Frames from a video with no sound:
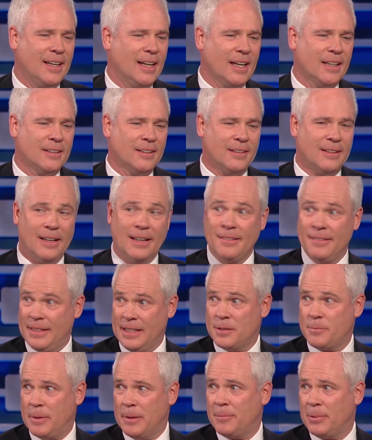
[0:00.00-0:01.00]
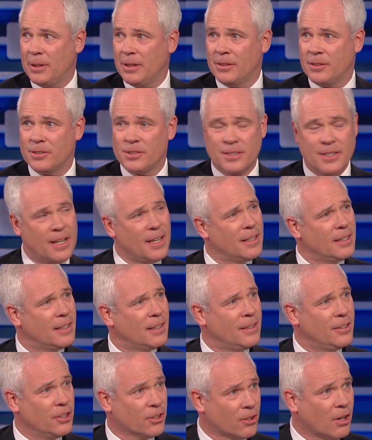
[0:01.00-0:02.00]
And these people understand
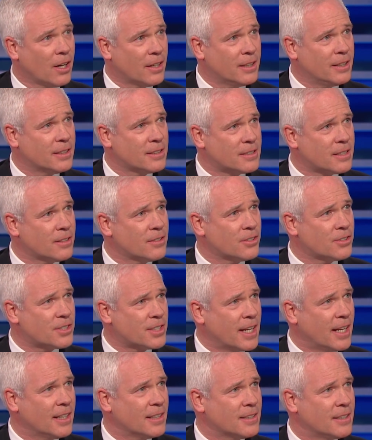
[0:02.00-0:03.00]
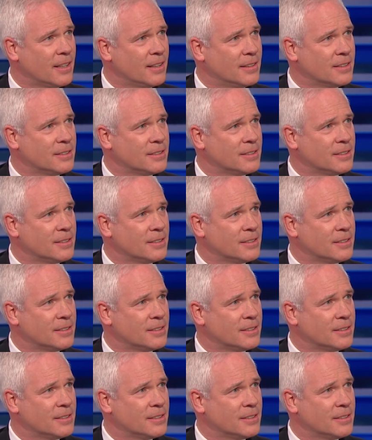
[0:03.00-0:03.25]
it. Your audience understands it.